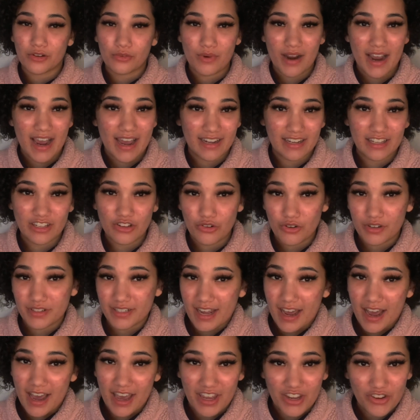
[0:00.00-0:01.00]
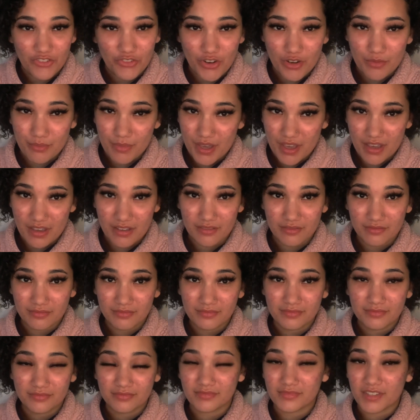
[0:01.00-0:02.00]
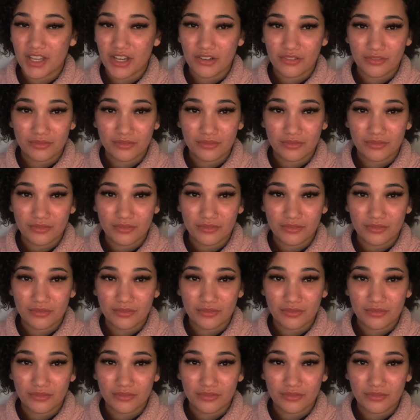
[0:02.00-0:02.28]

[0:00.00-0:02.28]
riding or dying for me. No,